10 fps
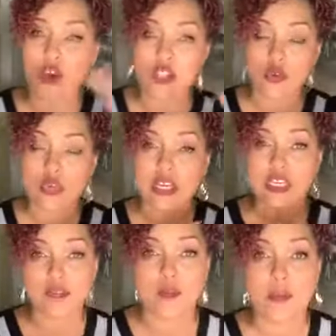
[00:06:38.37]
You also get
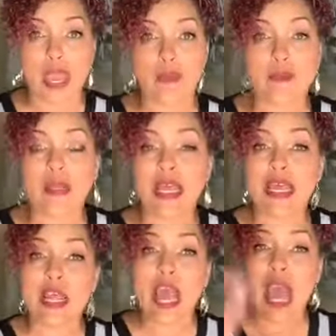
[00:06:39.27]
a different payment
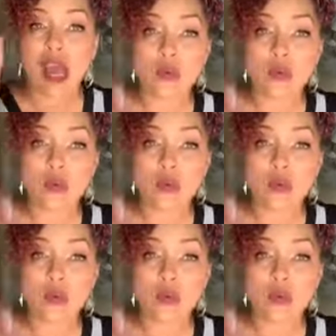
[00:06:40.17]
plan.